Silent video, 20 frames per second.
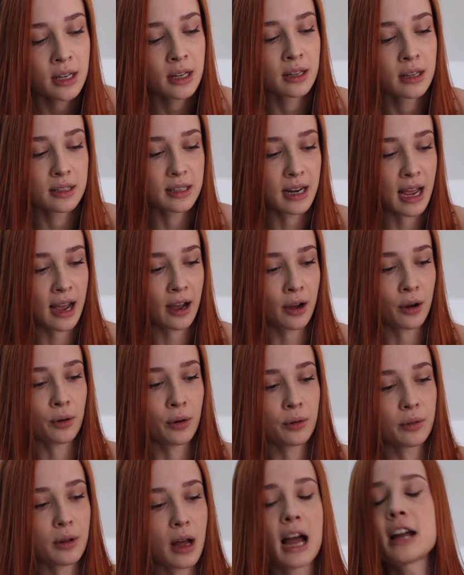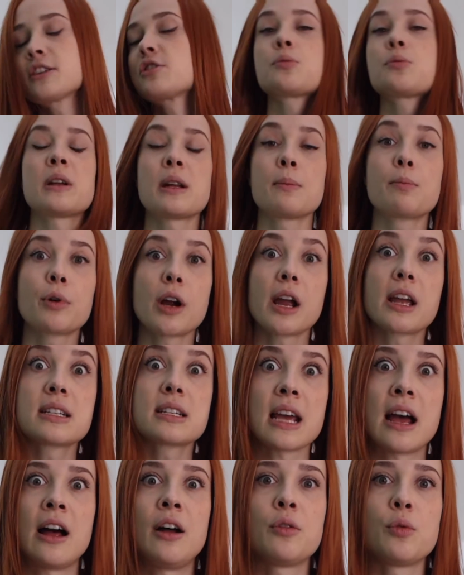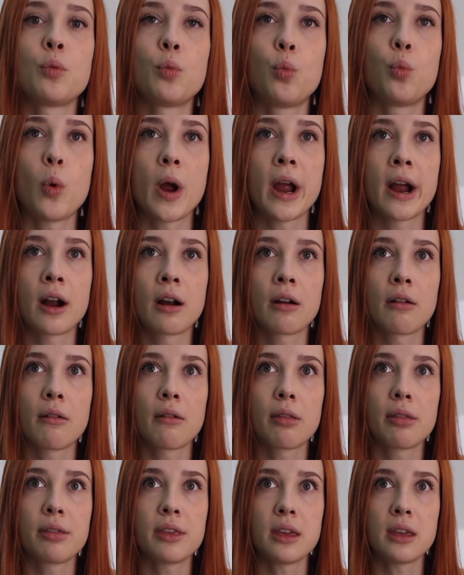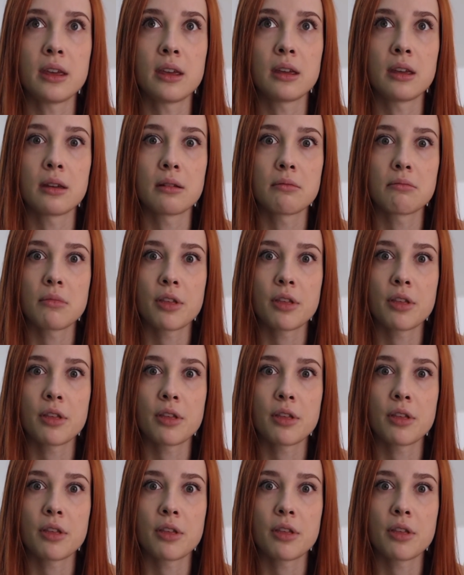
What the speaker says: Now, I just want to break down where the